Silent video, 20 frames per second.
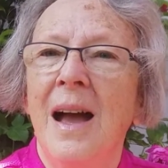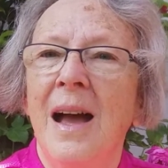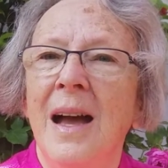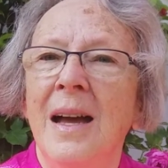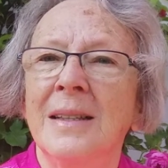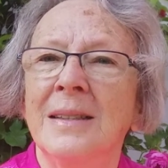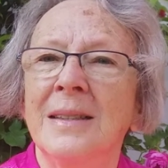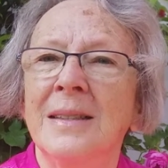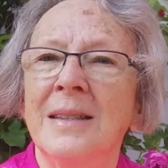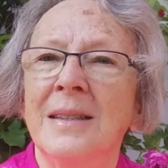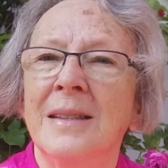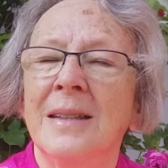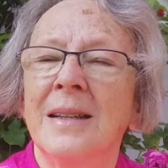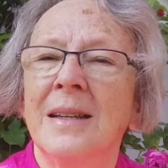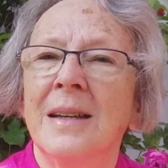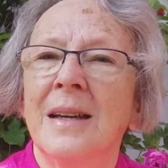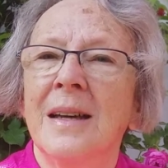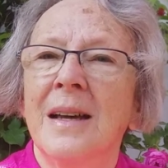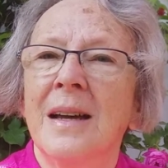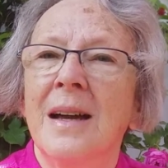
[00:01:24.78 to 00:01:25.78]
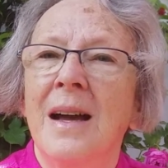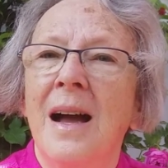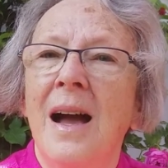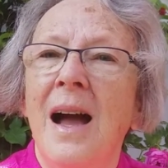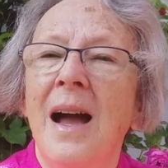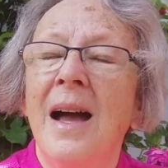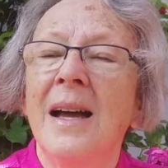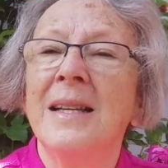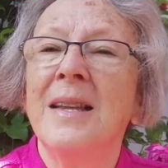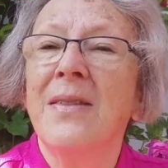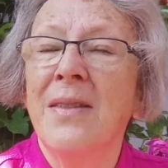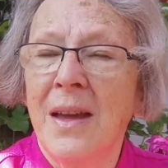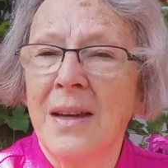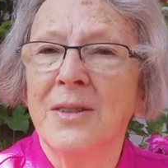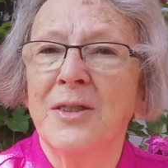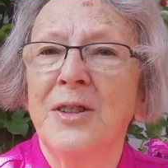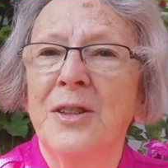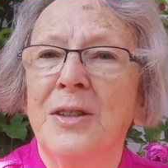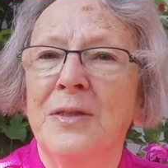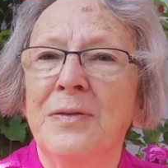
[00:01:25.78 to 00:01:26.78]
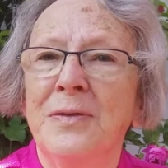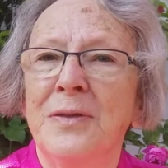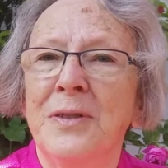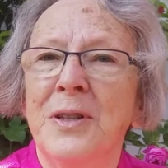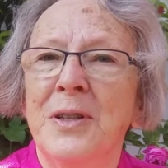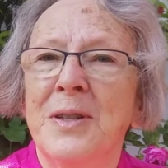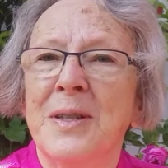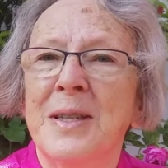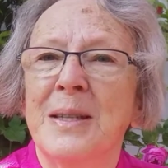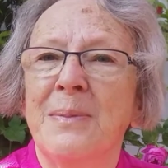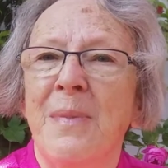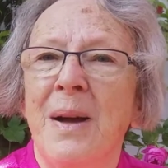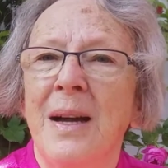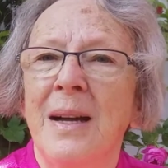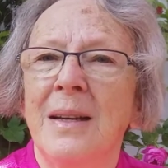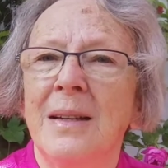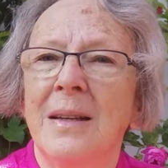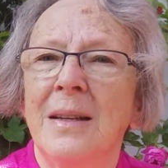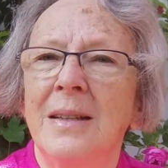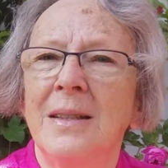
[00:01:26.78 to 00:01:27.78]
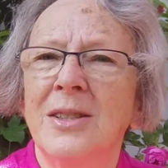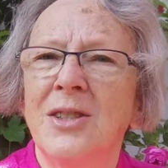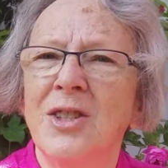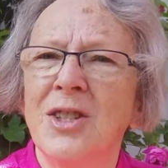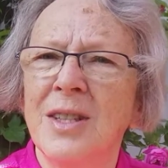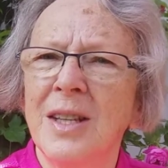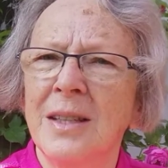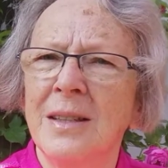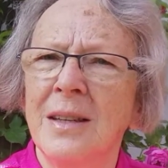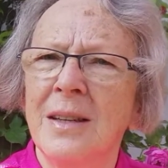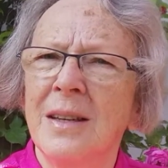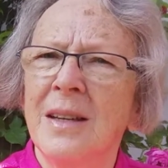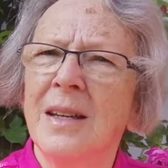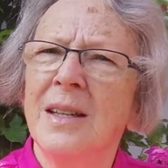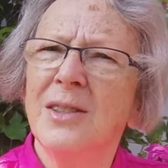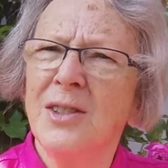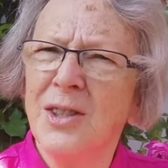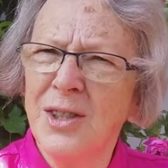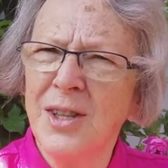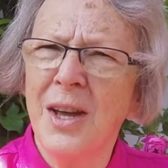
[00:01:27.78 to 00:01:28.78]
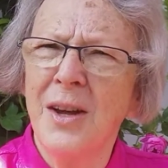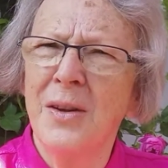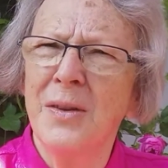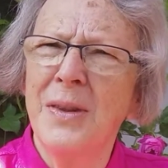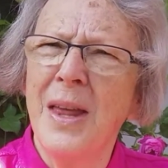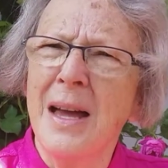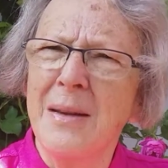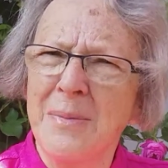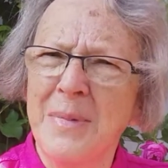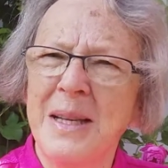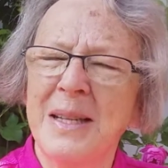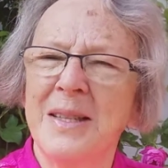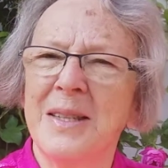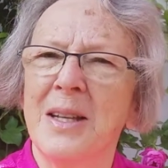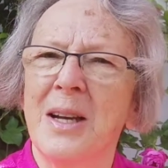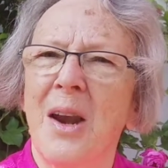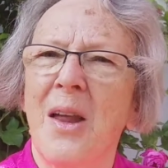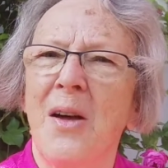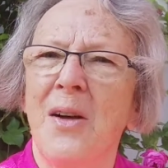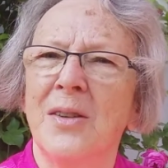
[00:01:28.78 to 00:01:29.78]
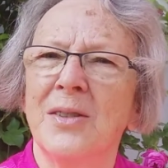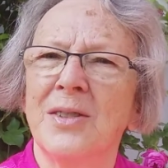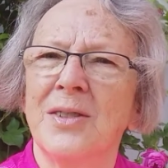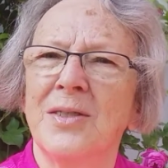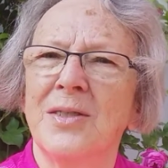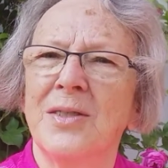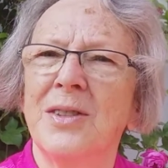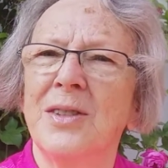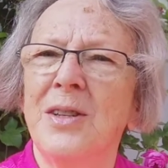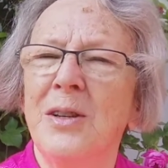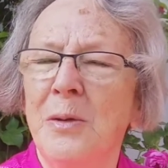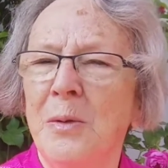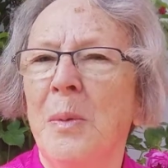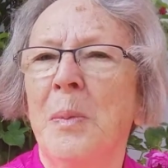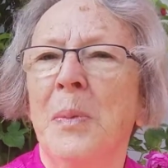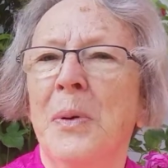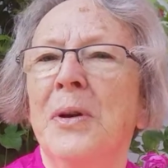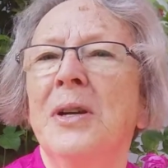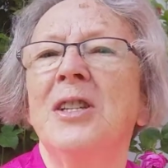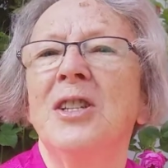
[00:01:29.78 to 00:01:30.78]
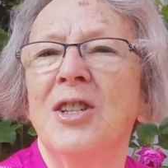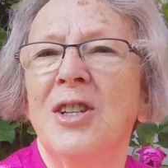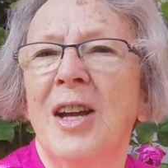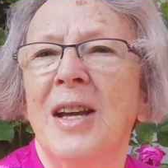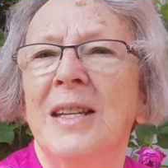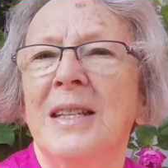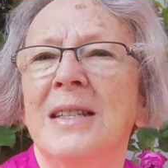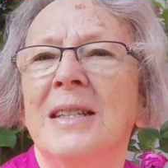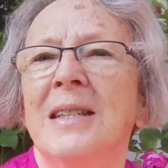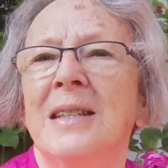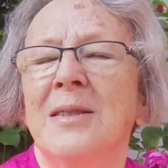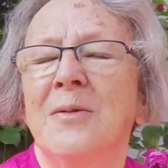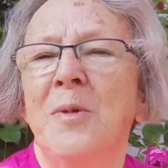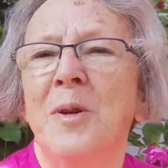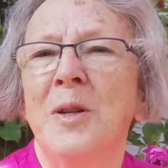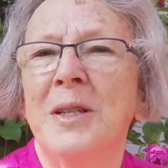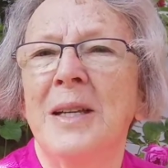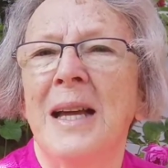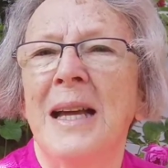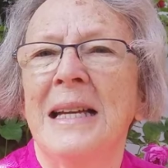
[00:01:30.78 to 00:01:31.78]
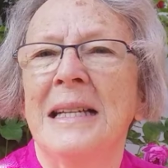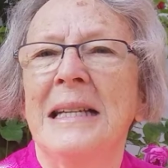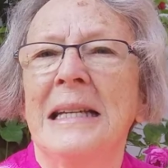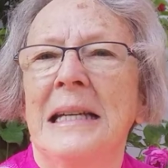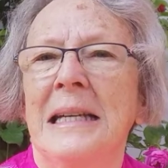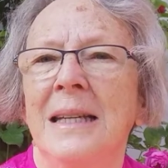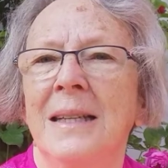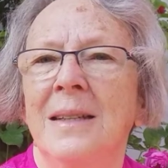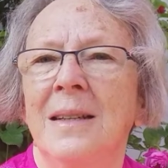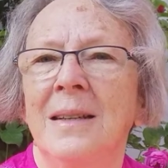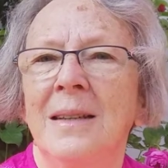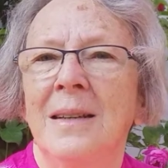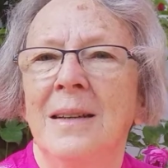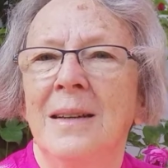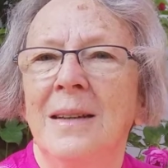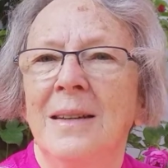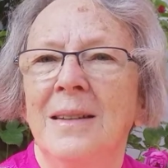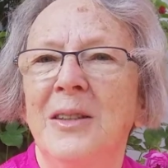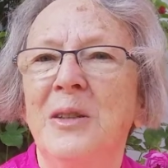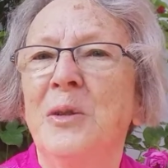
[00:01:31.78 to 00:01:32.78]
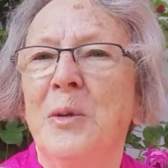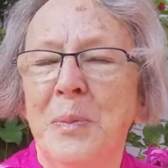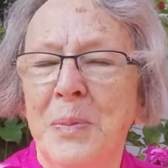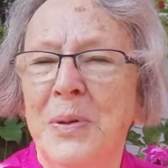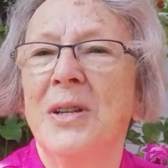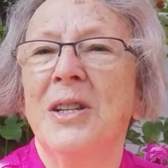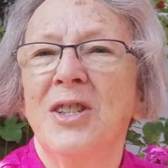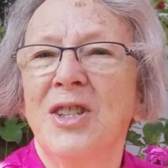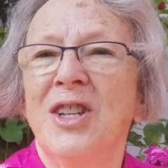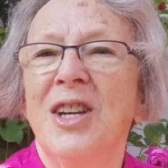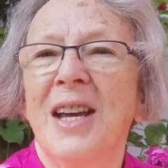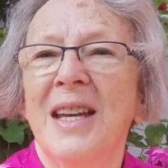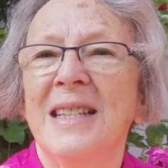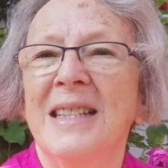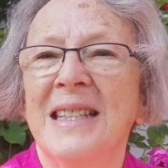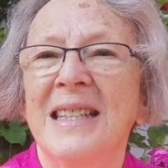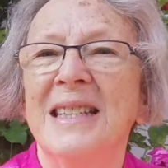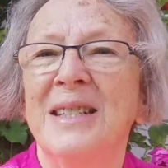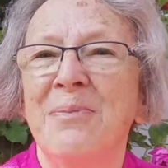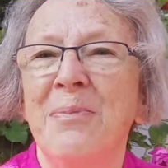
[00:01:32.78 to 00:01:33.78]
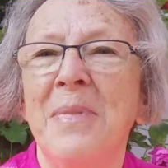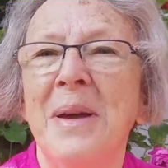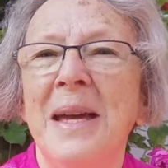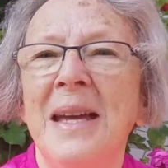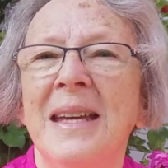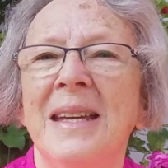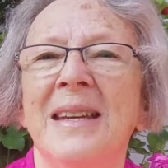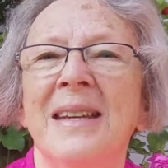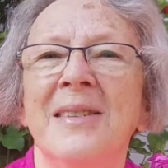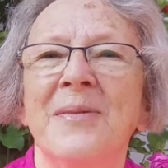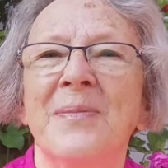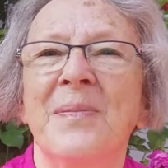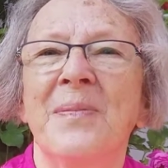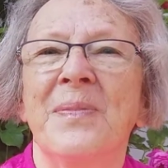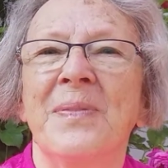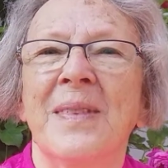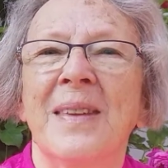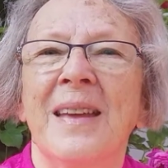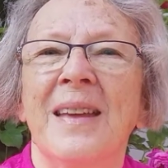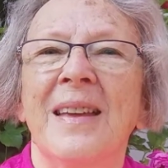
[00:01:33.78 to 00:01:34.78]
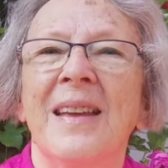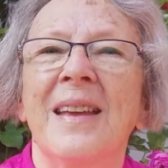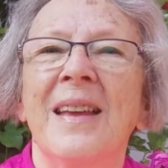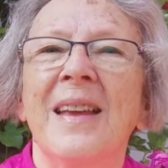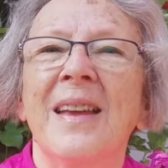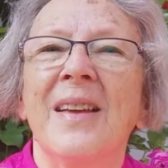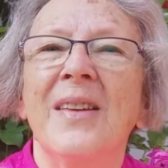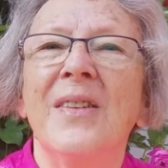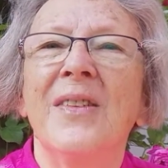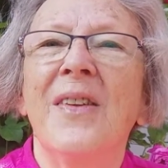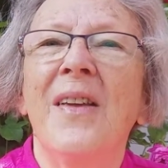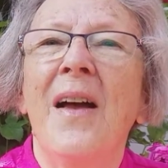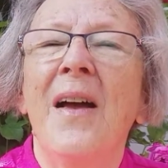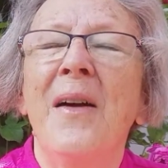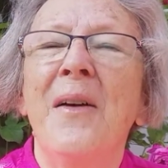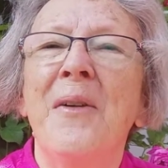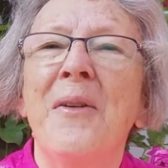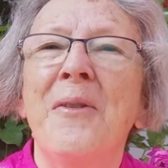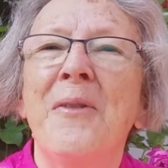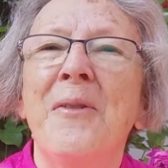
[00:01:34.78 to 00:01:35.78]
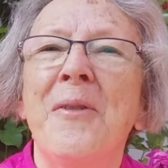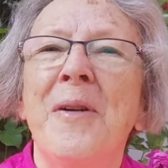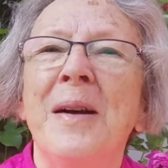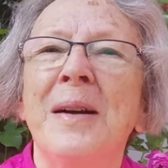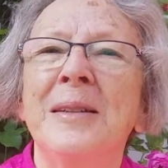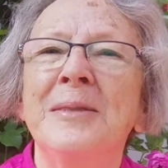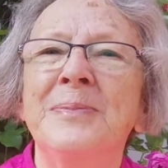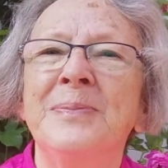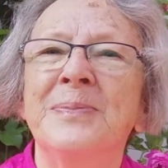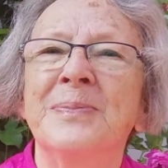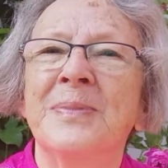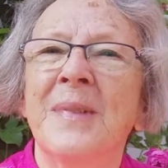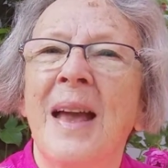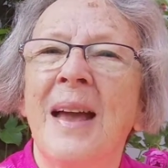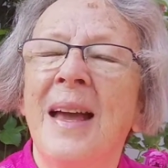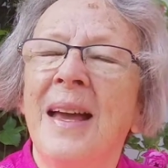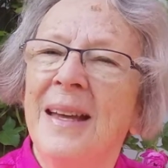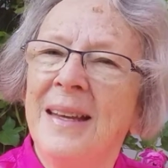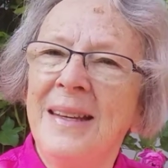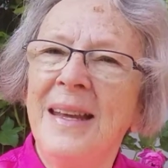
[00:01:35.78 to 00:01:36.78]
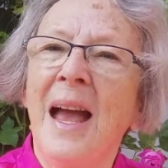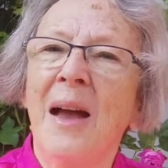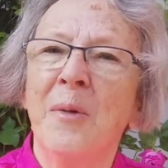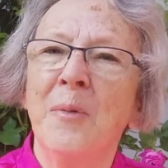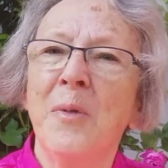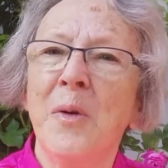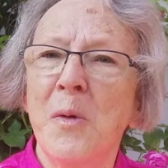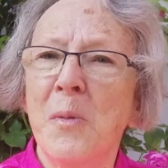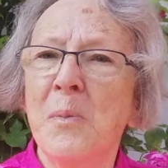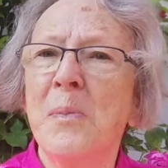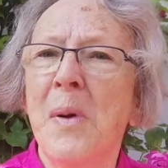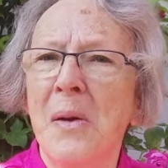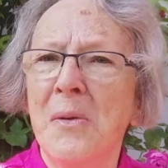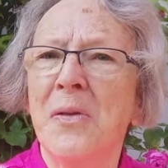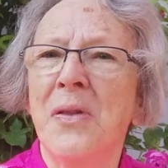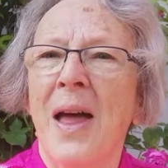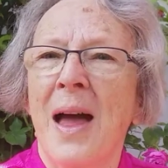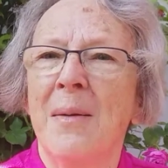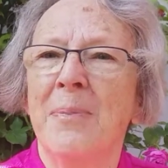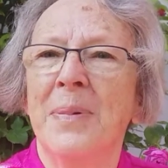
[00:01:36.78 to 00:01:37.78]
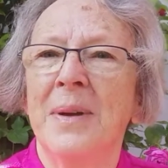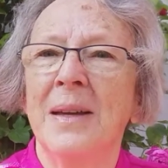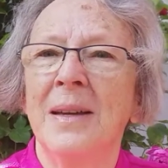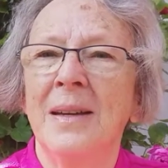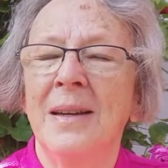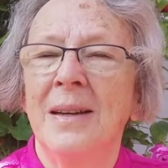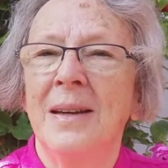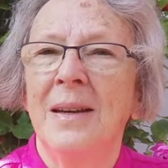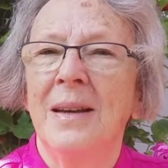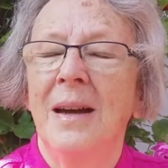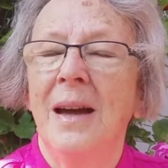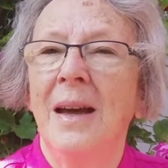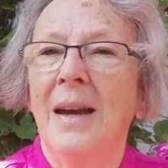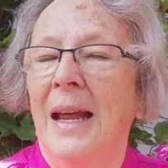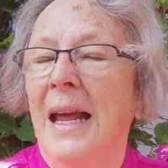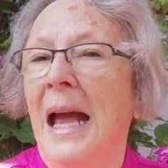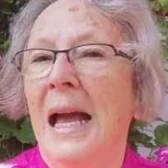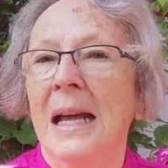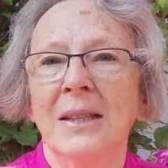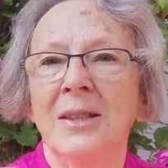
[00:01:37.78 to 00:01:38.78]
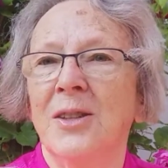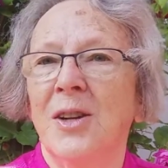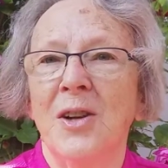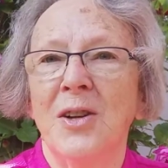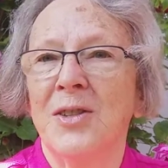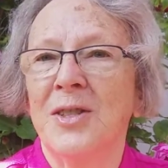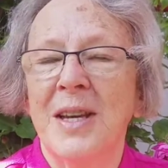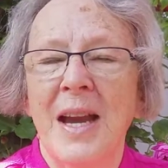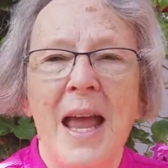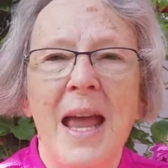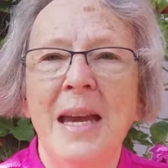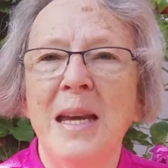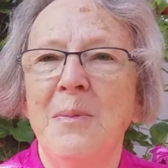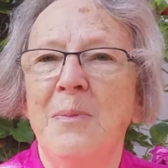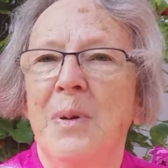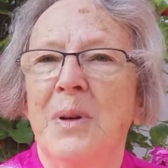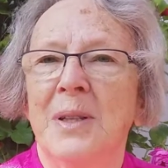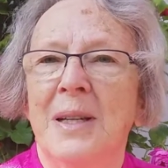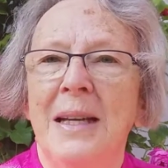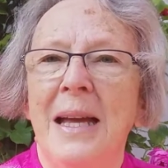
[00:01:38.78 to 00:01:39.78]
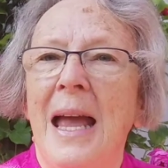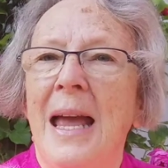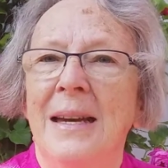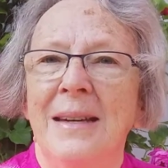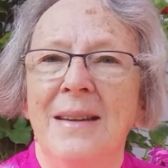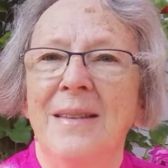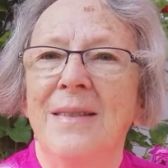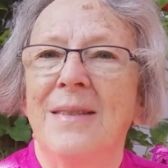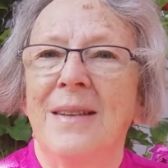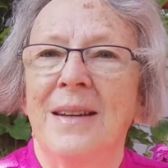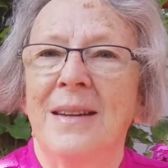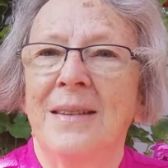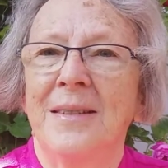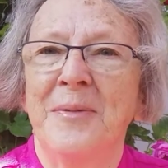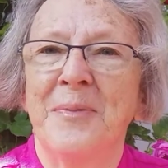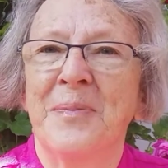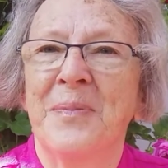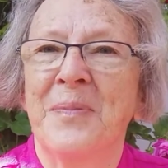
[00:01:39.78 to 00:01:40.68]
And I thanked her for her smile, and she said, "Do you know, that means a lot, that you appreciated what I did. You appreciated me." So, we were both happy, and it hadn't cost anybody anything.